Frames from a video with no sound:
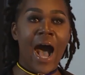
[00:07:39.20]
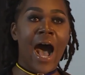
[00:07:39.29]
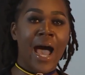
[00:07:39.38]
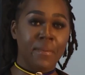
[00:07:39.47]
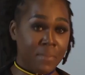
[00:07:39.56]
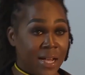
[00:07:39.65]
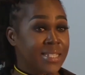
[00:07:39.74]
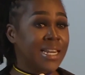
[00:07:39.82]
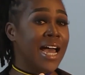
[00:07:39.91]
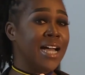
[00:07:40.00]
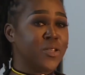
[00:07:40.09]
I must
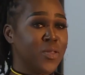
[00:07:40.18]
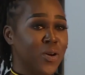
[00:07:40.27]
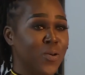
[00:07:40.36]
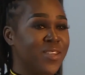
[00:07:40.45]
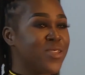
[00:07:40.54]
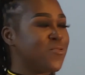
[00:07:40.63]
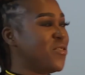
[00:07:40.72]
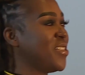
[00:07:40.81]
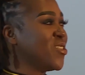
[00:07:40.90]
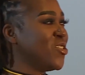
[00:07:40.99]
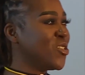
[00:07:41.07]
add, though, that the
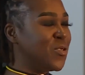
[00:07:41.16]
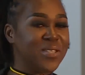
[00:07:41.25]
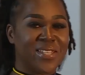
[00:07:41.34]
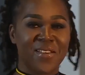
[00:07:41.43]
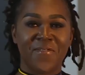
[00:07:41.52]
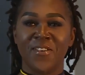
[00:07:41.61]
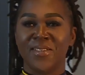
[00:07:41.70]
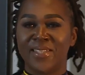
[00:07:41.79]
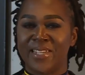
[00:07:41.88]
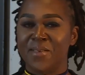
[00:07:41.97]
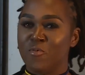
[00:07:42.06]
reason you don't see a
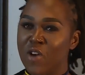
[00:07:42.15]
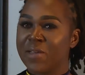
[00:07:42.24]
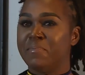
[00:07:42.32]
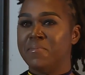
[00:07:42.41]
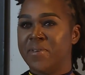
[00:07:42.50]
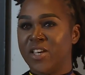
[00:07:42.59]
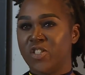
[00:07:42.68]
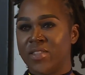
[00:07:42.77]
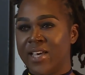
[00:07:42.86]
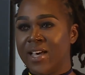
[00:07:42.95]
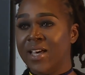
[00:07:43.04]
first team rugby picture
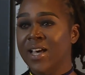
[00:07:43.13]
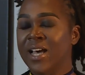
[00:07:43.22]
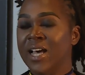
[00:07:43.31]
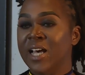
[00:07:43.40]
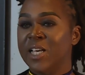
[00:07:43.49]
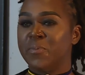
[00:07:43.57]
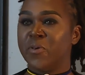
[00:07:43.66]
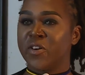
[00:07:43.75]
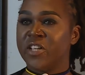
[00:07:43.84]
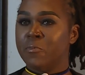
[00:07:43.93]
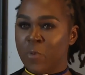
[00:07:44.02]
there is
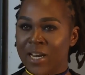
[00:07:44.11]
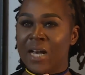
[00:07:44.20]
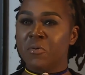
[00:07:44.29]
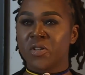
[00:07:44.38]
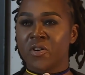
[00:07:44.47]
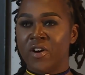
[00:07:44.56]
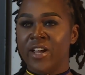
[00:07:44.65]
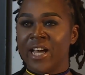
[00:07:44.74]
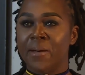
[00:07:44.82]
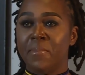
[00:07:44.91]
because when I was growing up